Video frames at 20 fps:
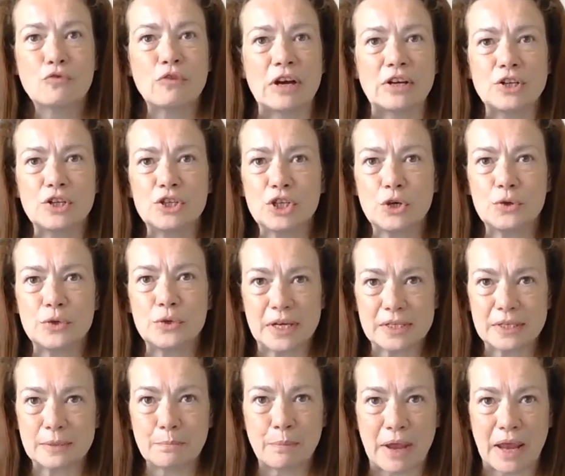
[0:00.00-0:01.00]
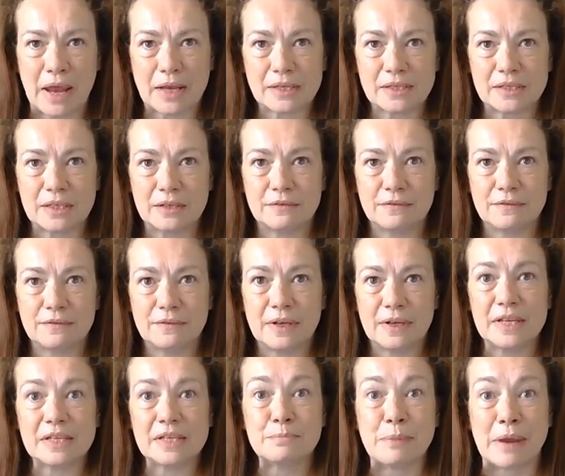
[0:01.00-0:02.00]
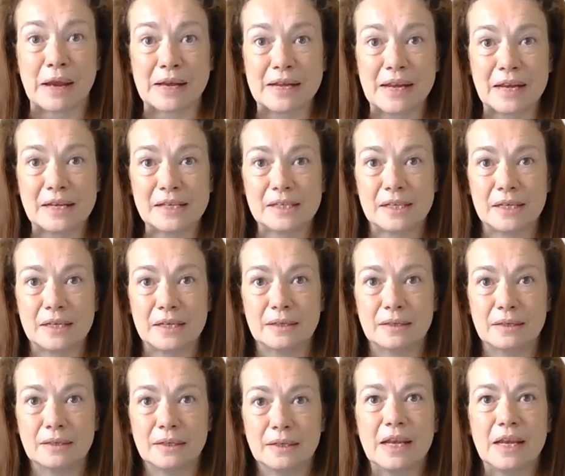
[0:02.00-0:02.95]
Gratitude isn't passive, it's magnetic.